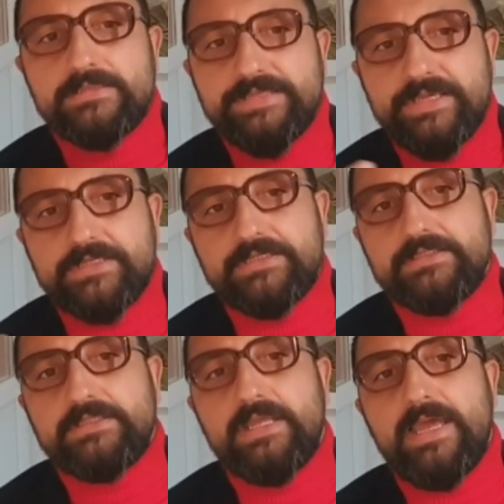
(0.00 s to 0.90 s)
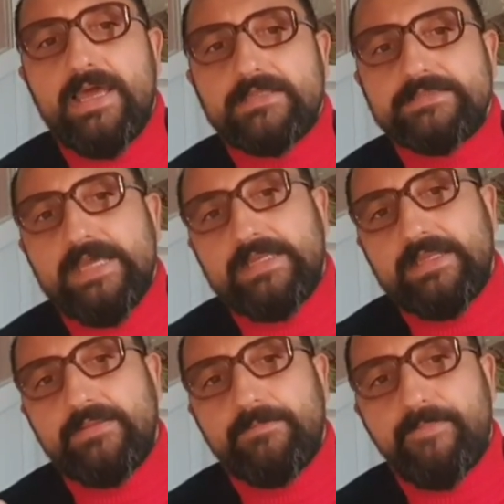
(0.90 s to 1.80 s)
taken at
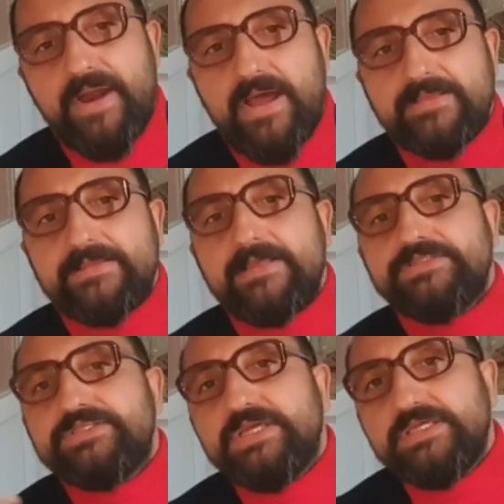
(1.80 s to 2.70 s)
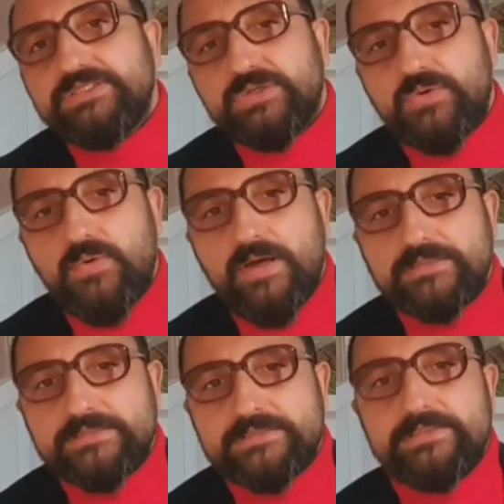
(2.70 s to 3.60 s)
any price and change in
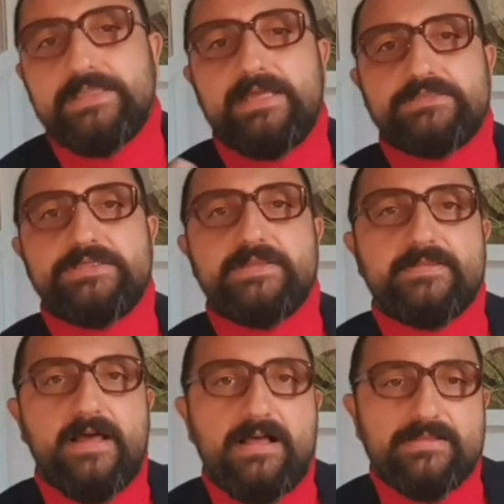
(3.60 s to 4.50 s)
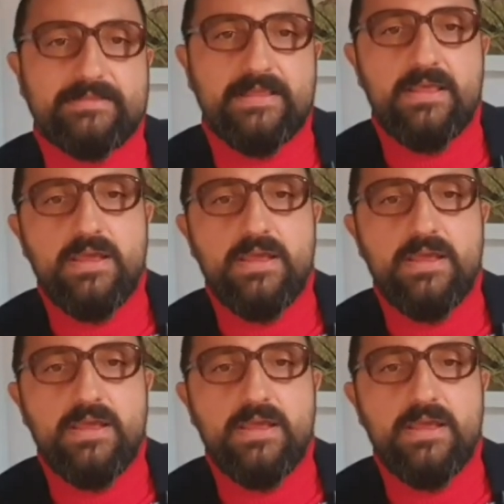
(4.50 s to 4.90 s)
quantity that results